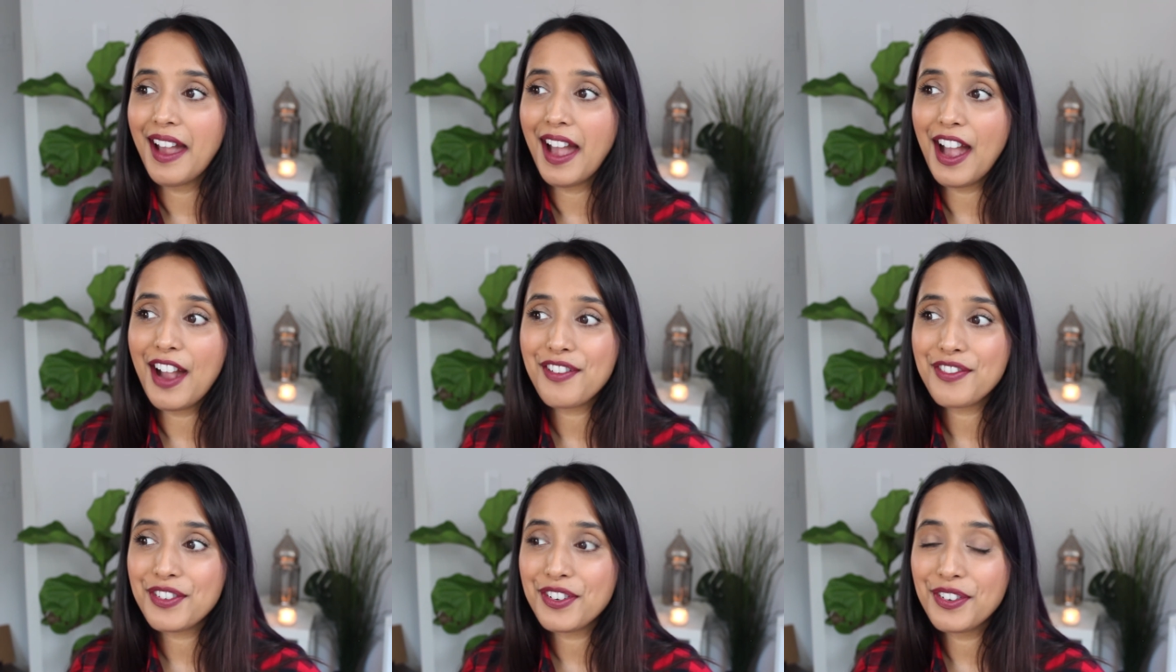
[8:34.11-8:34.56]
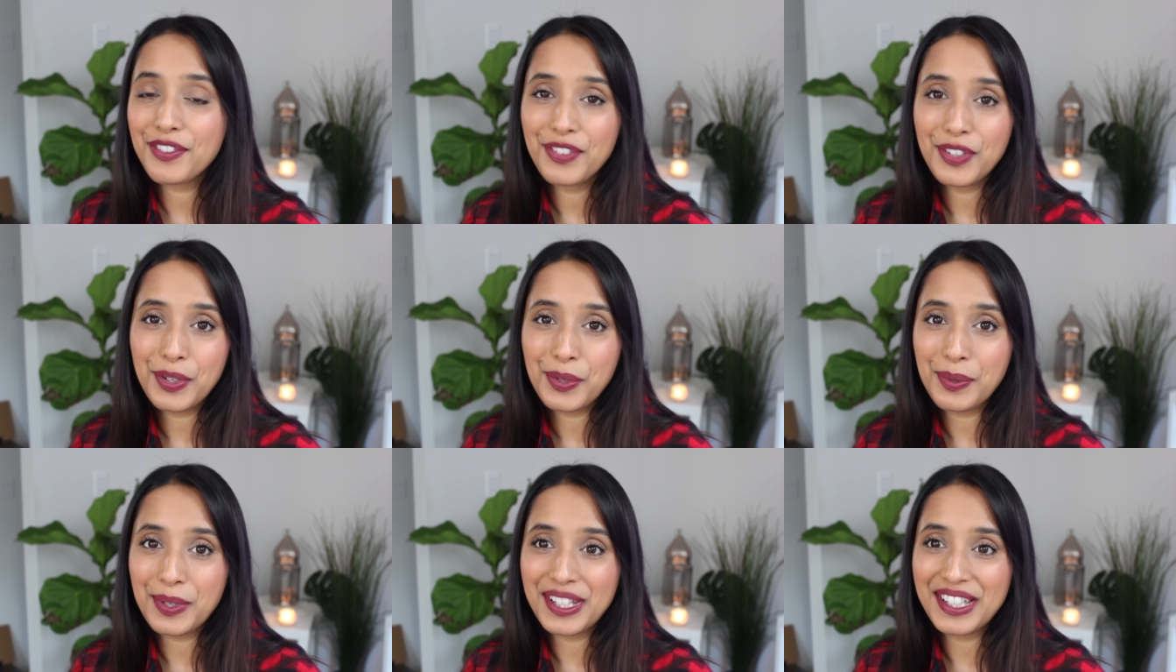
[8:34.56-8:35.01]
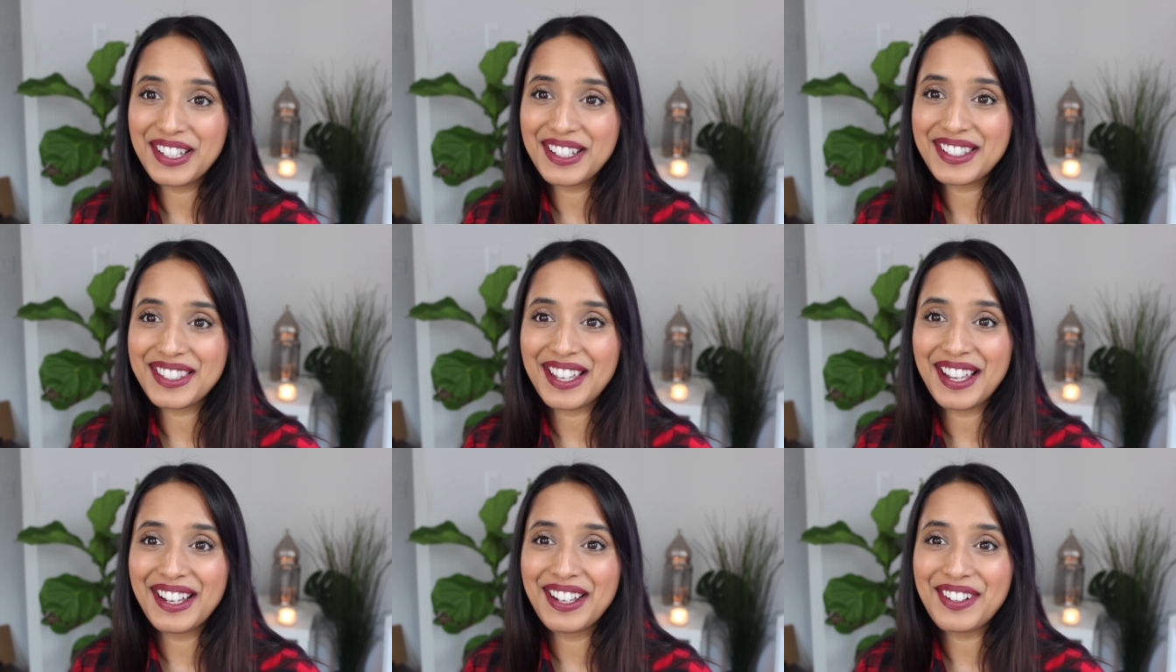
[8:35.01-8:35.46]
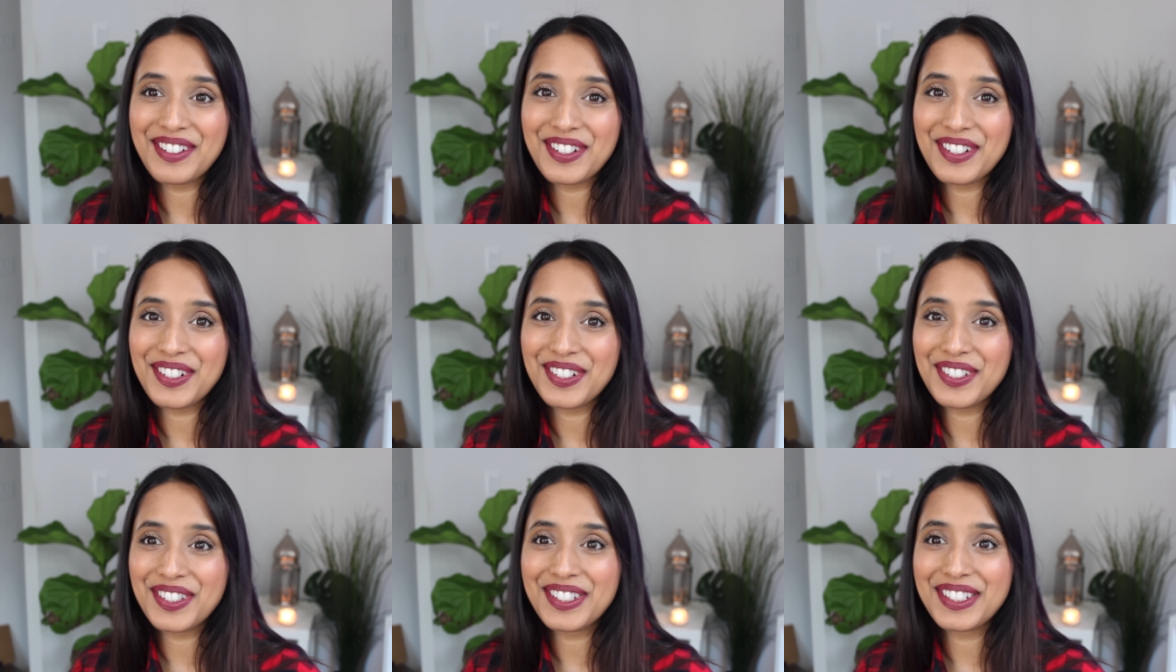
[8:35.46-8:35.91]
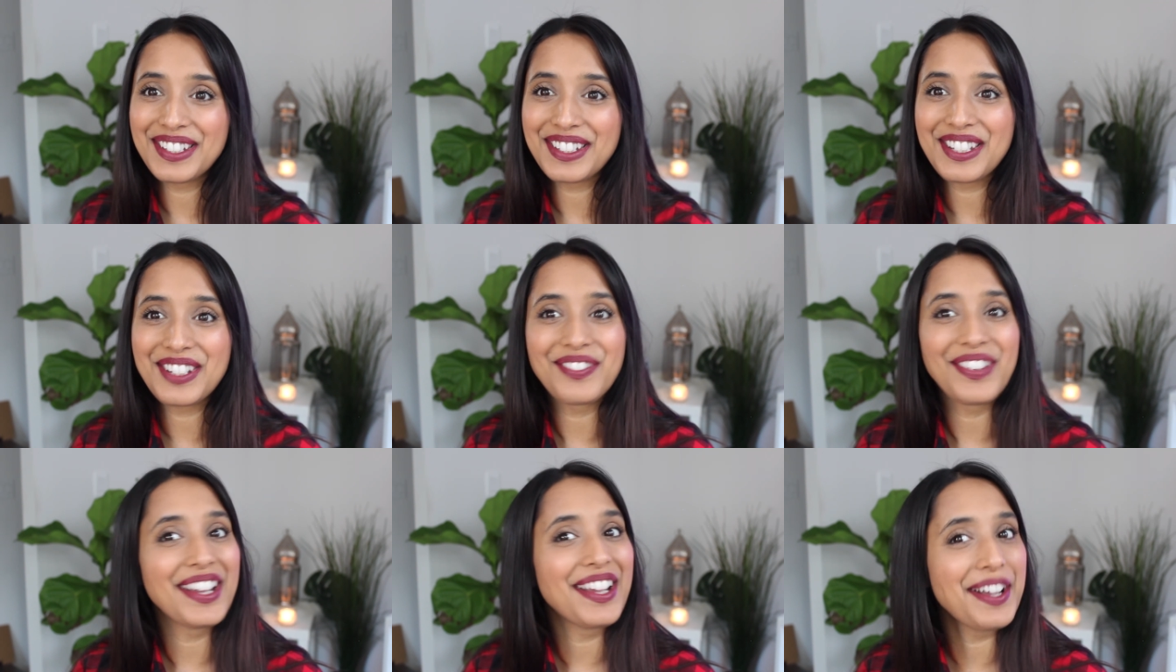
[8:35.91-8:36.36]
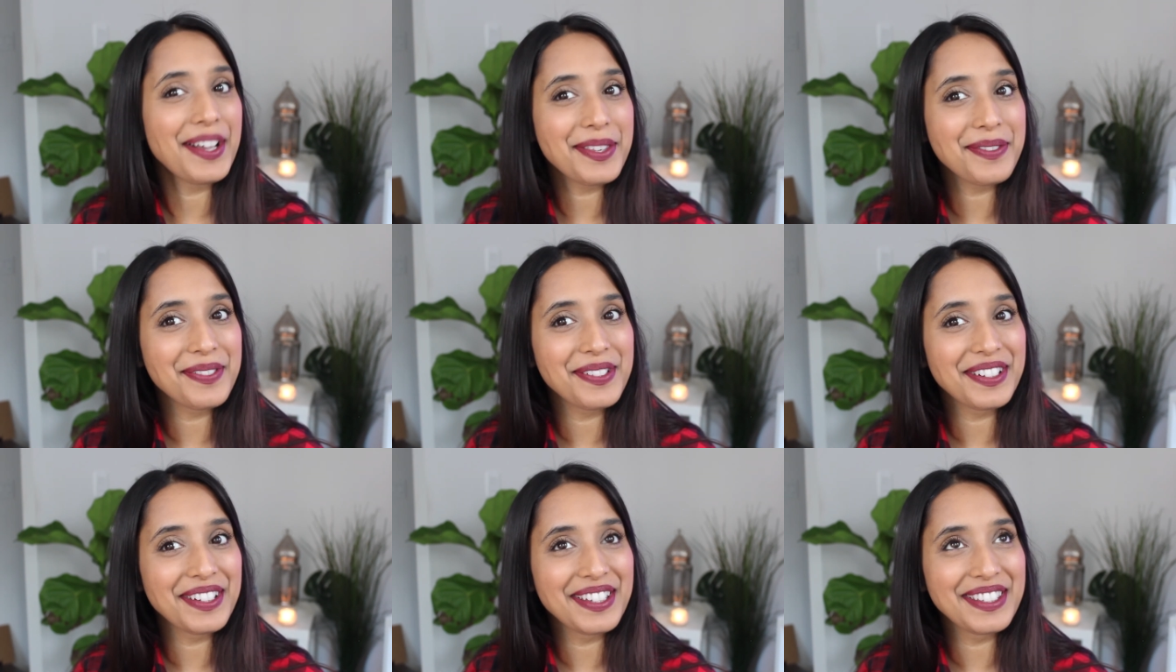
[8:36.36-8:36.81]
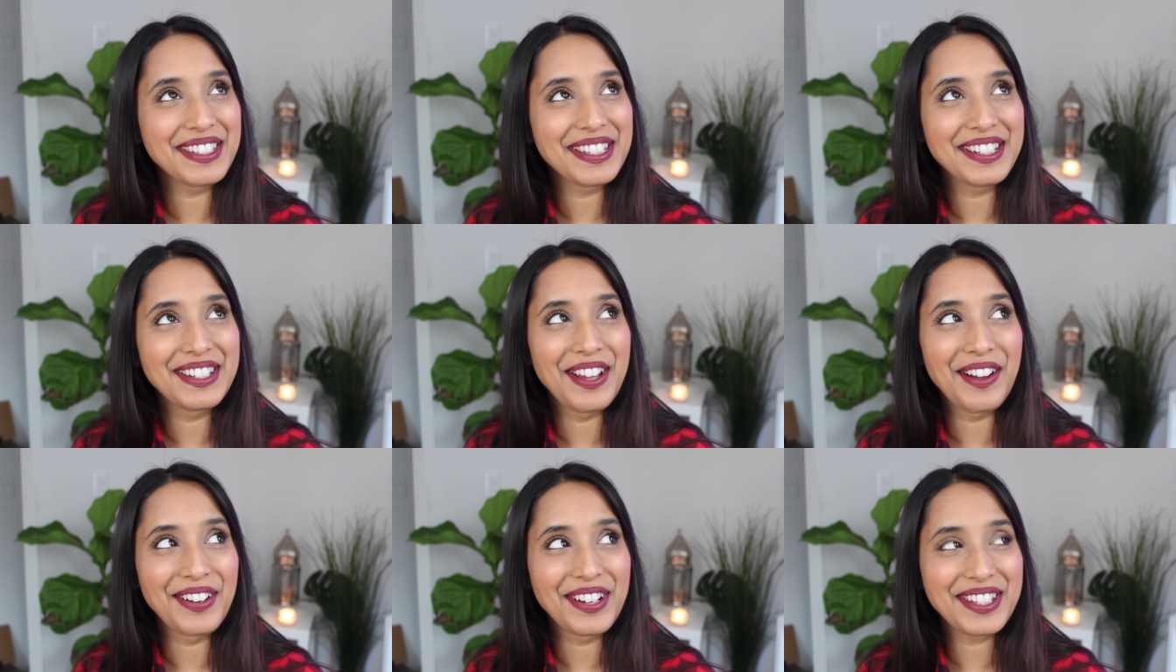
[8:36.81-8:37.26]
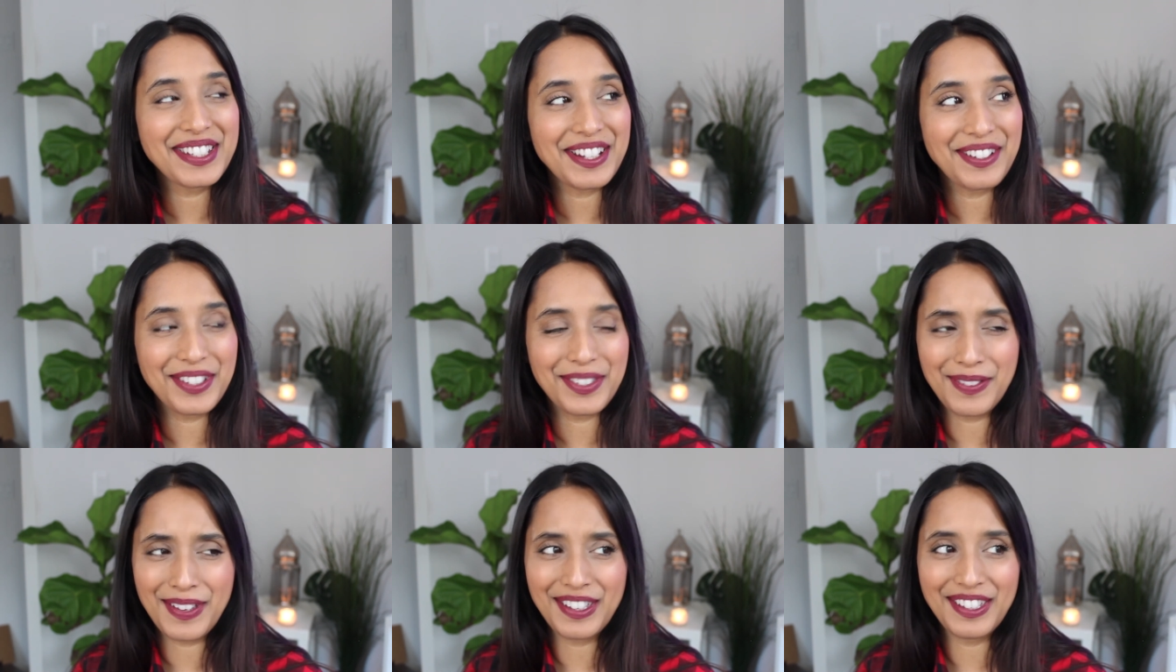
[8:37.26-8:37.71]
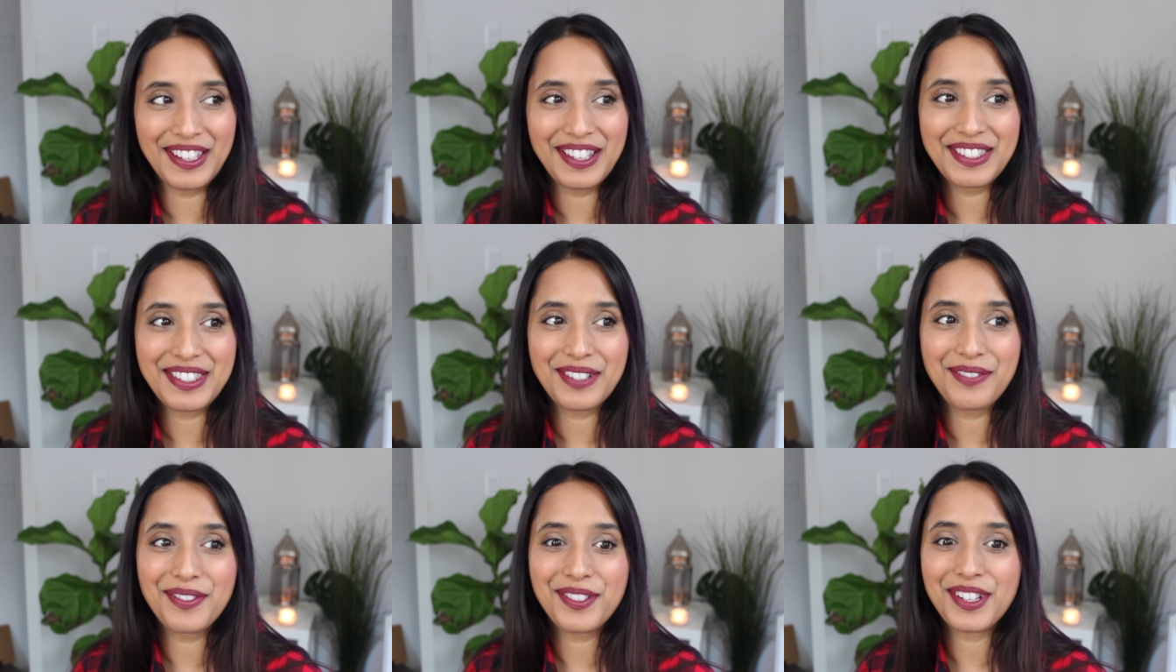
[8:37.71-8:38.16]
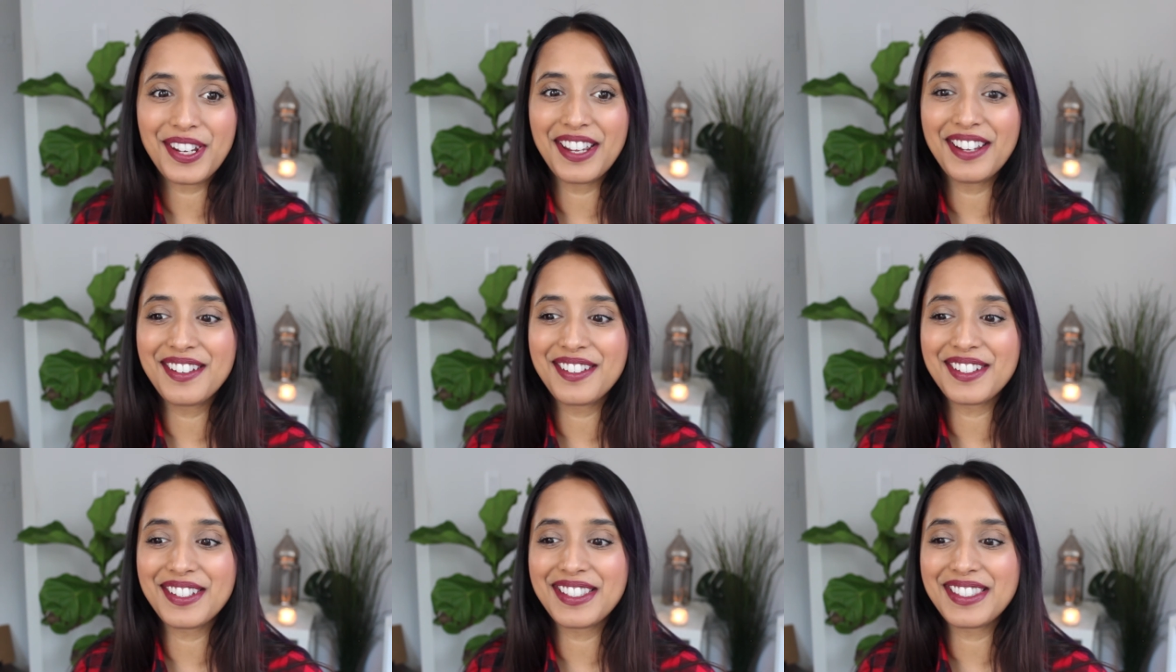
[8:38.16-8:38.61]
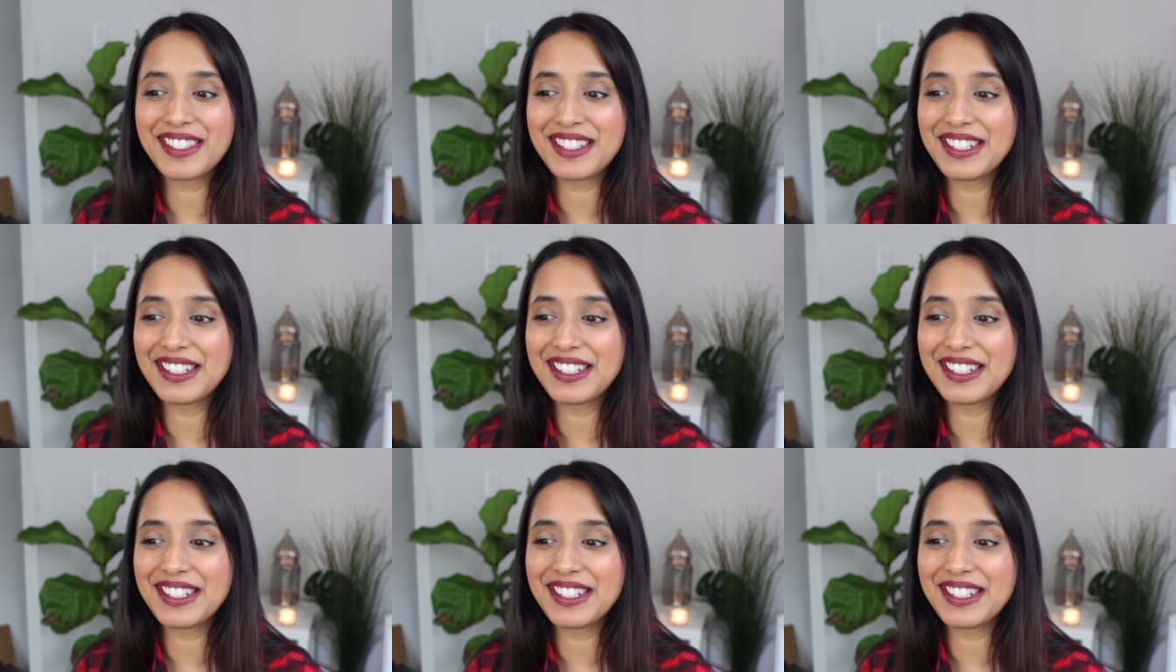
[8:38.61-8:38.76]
After a few weeks, I introduced it to my husband because he noticed I was making some changes,